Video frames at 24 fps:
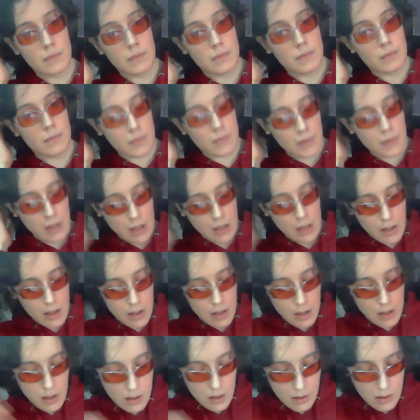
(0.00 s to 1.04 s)

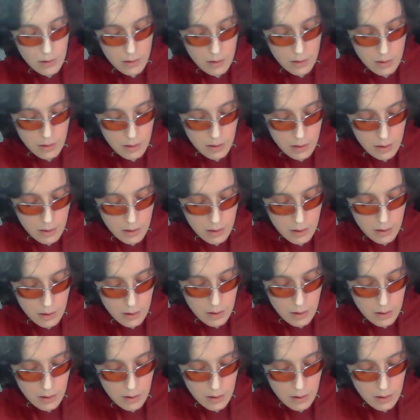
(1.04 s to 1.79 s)
[no speech]